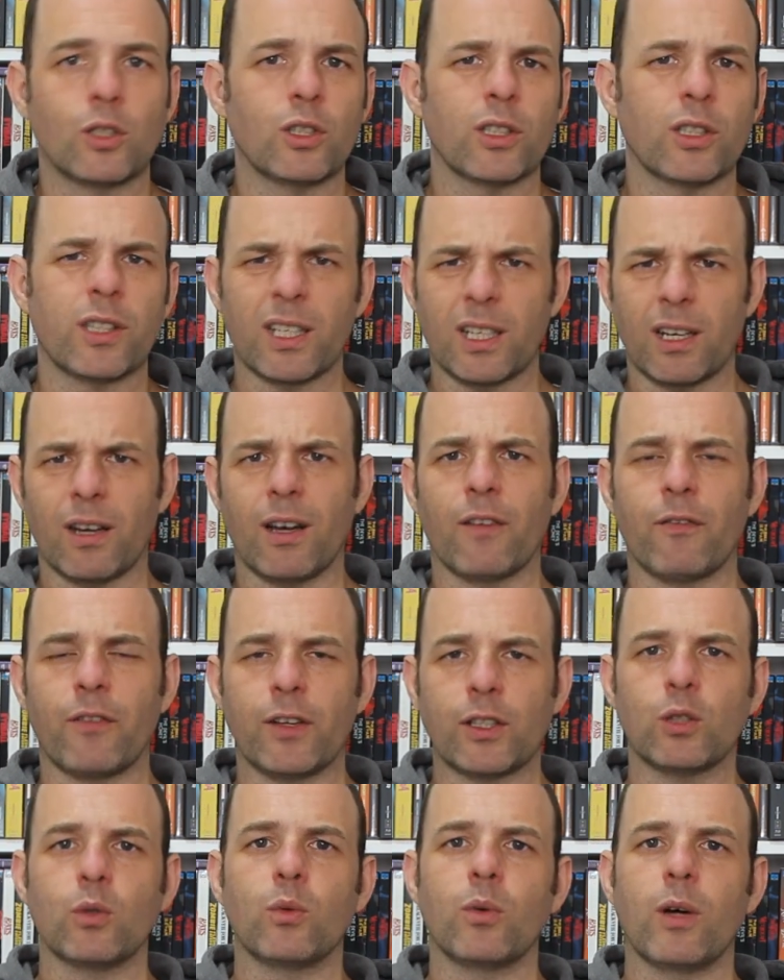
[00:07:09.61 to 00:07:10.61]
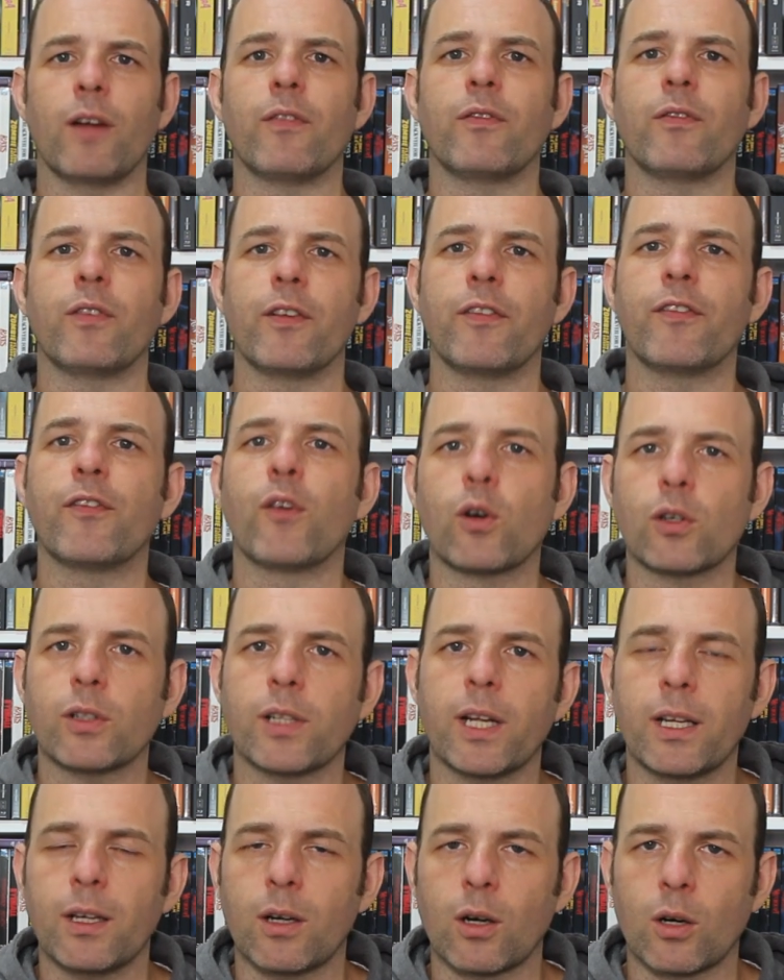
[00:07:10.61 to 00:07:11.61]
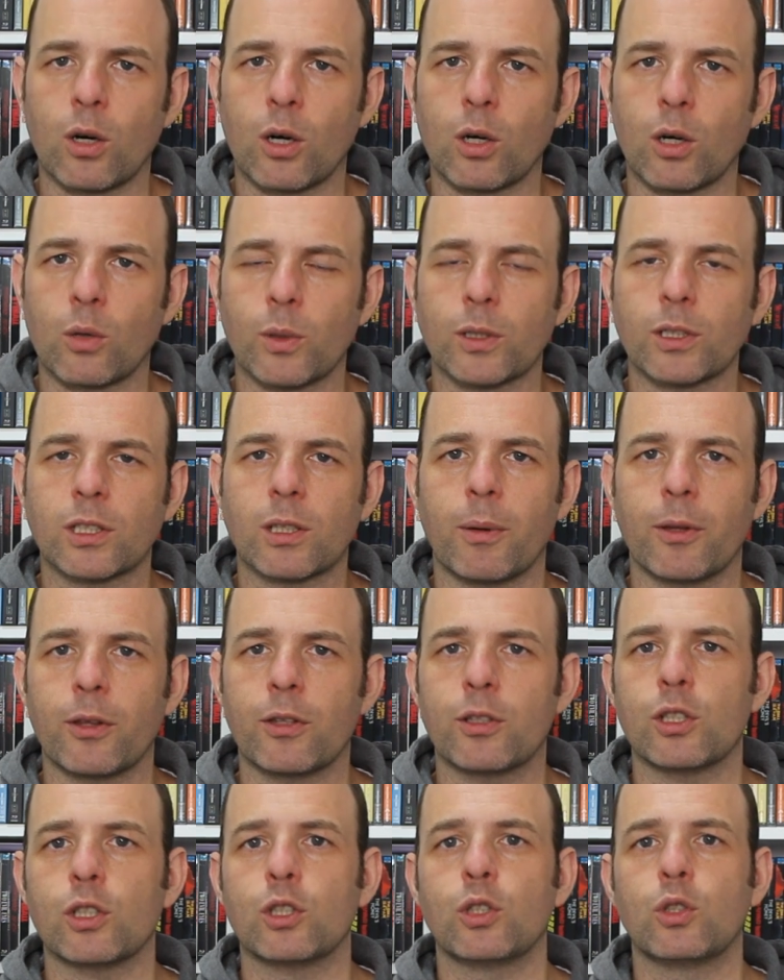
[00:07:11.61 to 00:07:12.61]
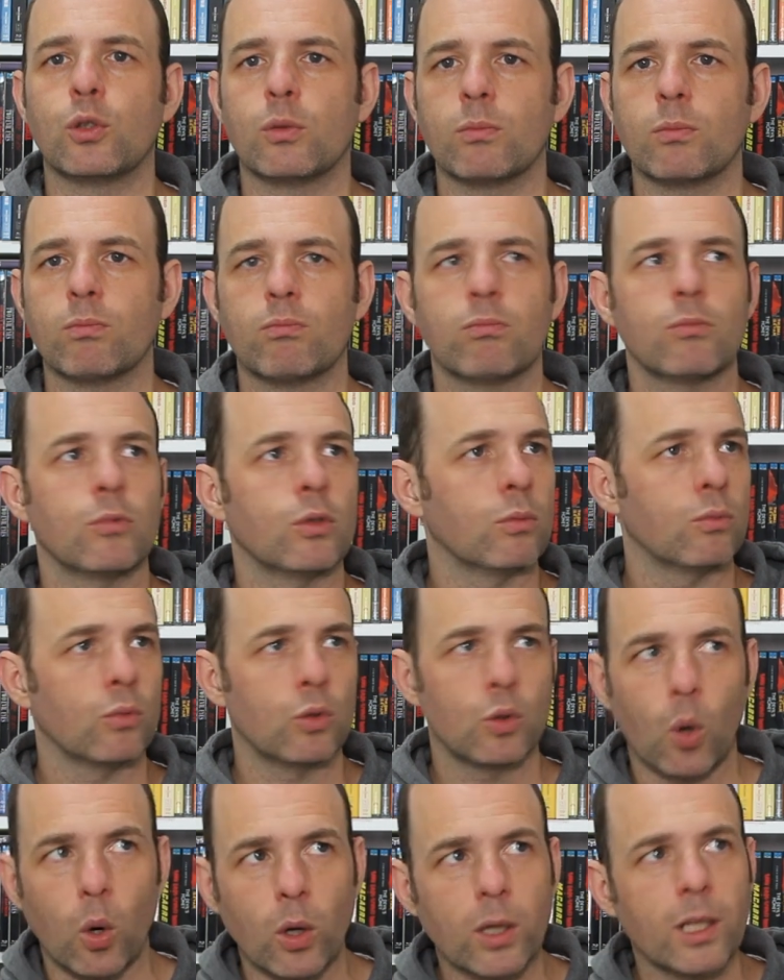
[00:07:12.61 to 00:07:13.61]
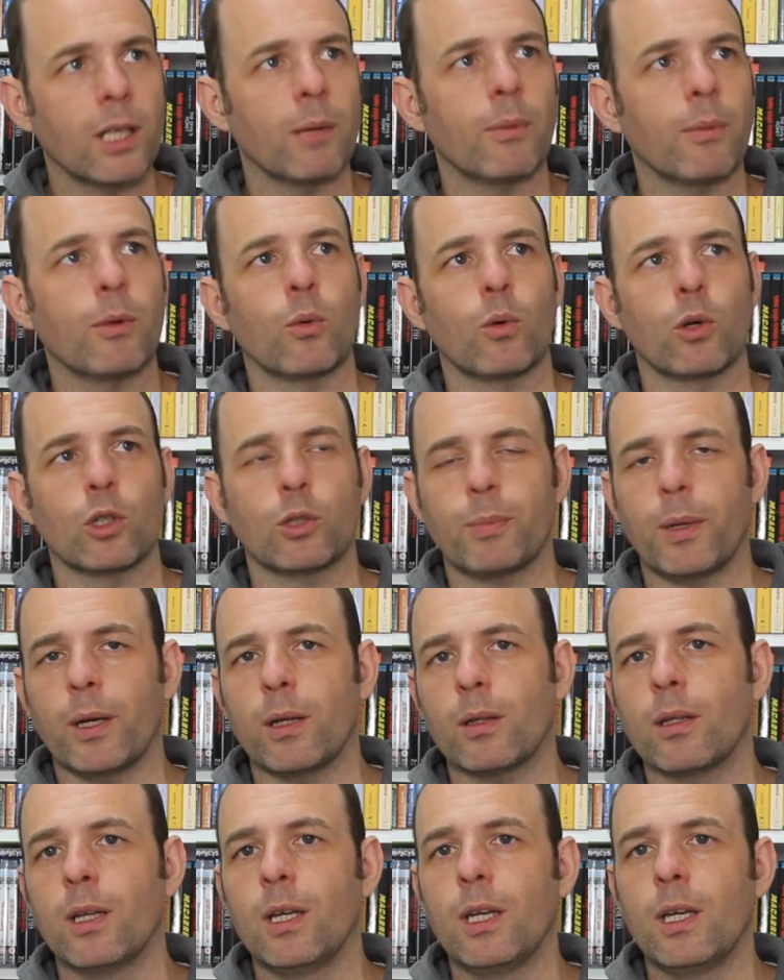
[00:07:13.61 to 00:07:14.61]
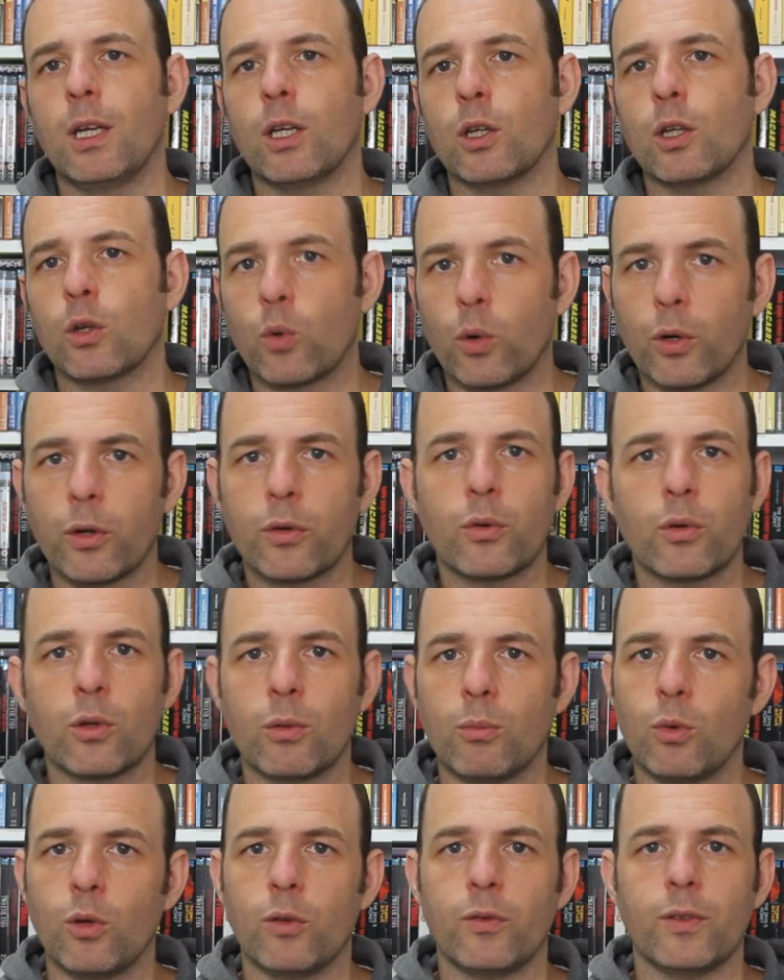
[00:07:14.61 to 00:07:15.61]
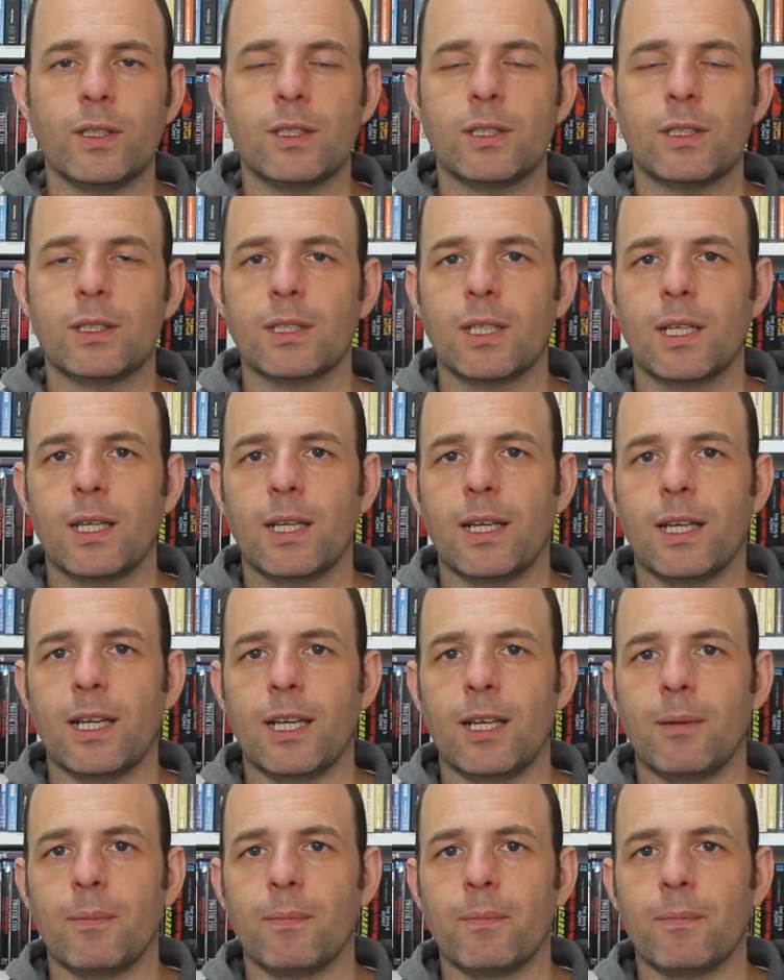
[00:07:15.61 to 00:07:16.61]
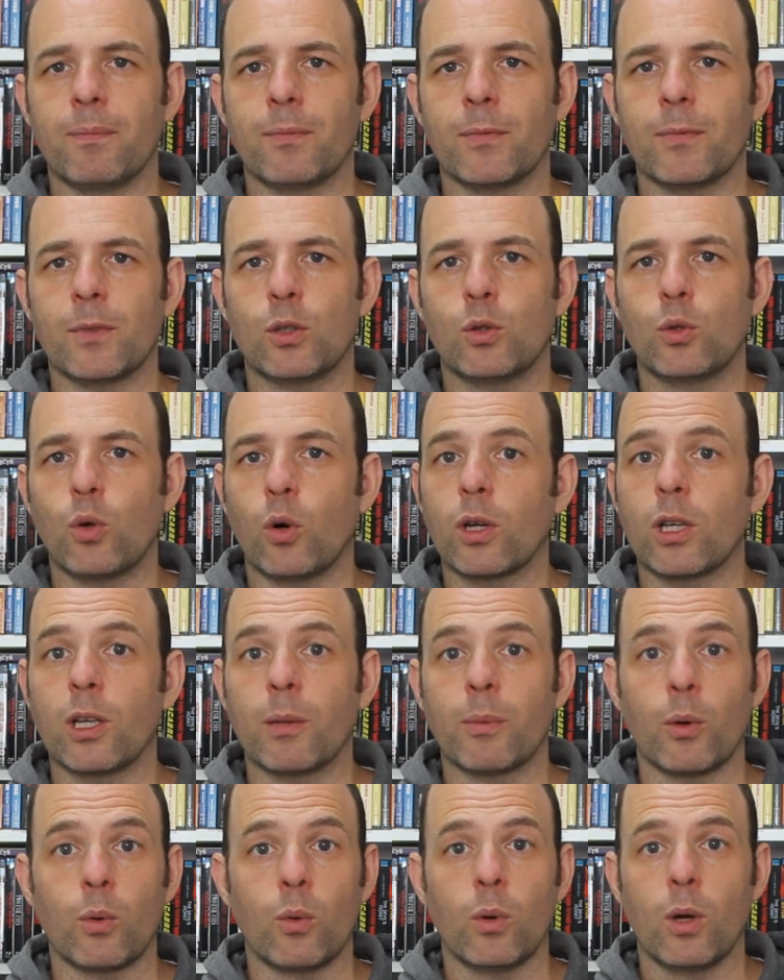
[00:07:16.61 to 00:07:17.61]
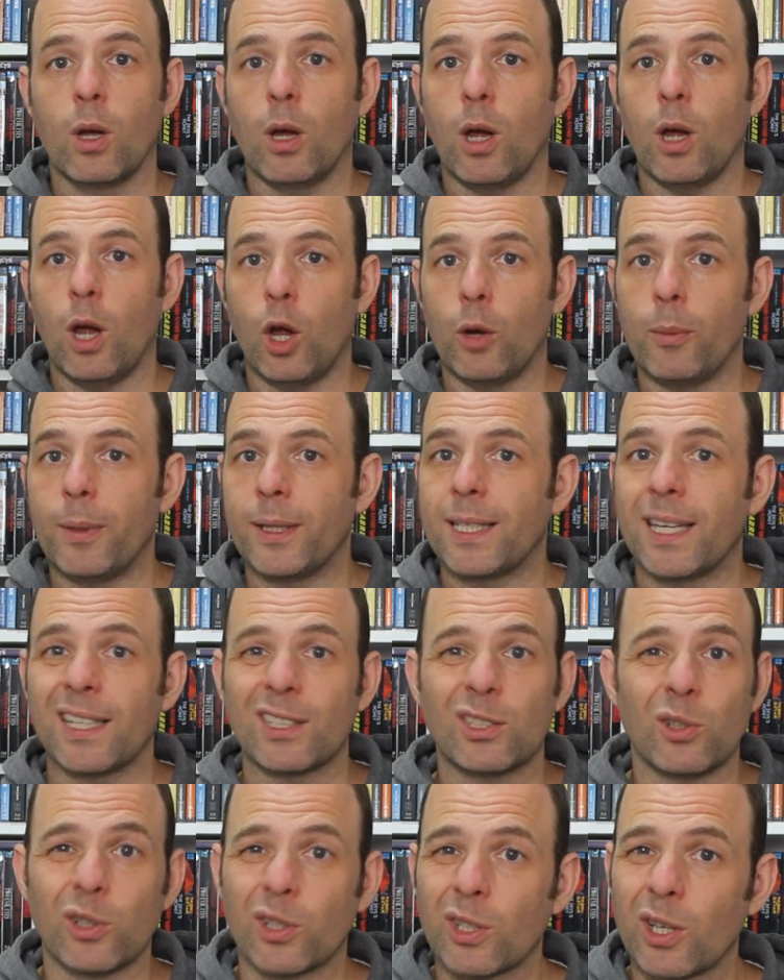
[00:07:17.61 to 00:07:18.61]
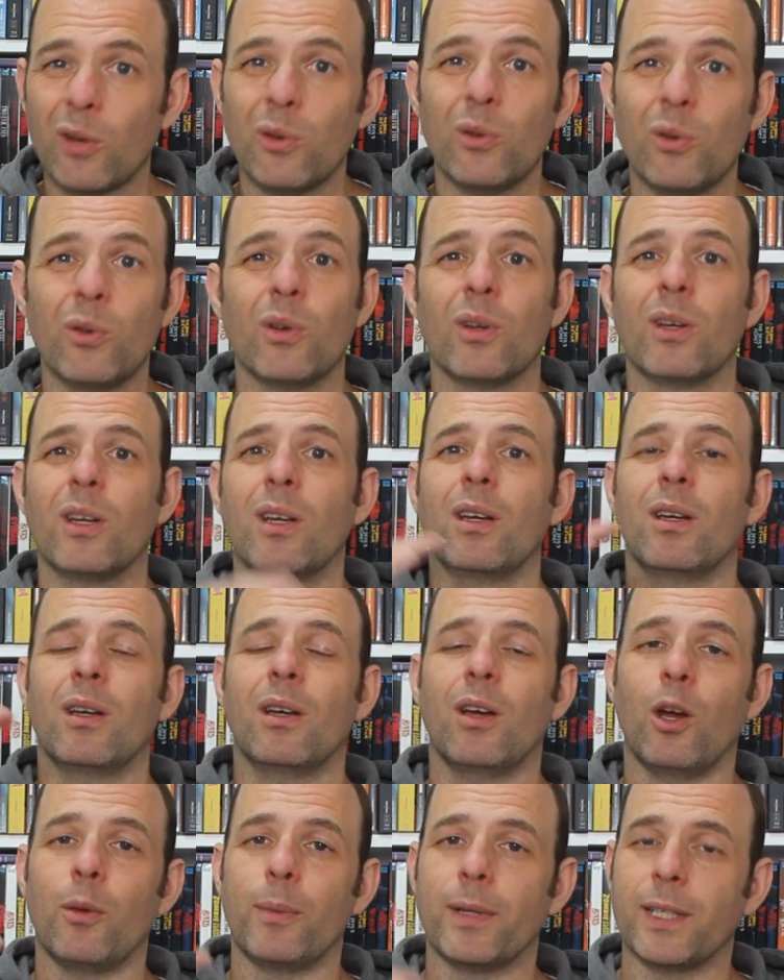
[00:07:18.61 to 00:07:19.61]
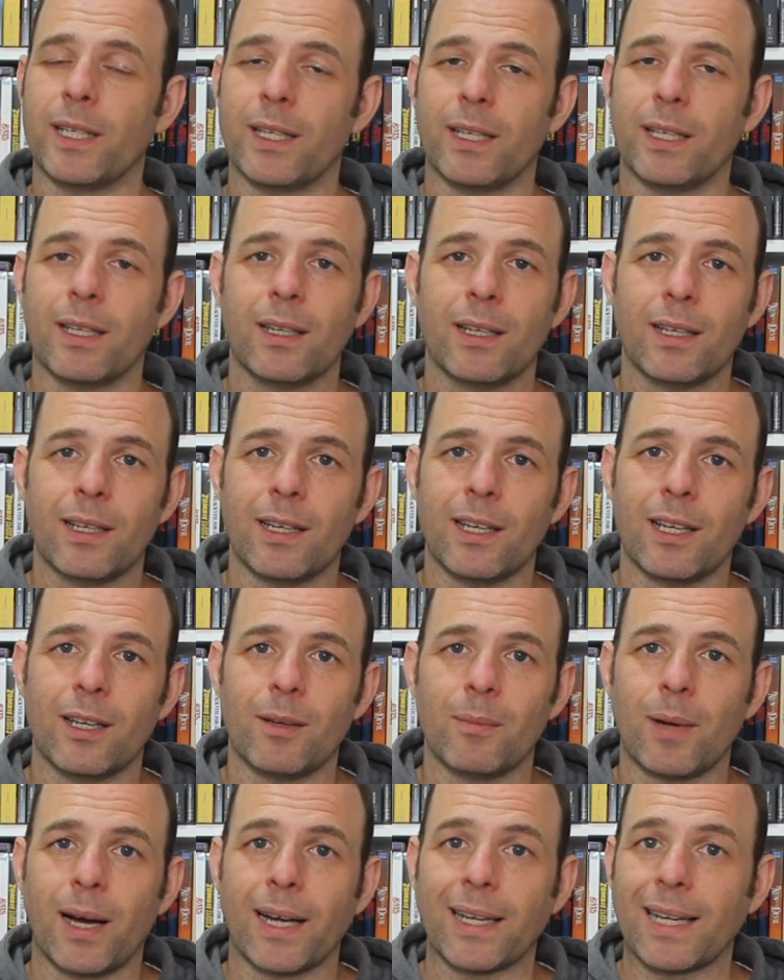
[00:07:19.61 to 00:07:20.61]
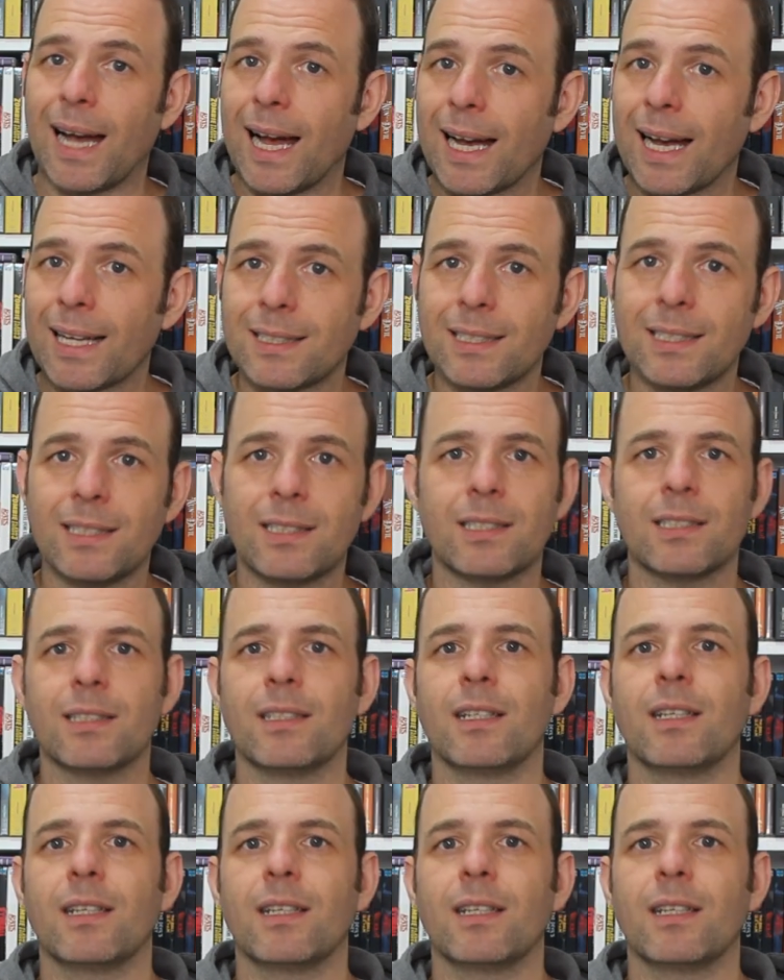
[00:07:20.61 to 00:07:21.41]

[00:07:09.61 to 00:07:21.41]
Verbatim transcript: Do you think a, a video every fortnight or, or once a month just talking about the watch pile, going through the movies, um, talking about how many I took out, how many um, I added?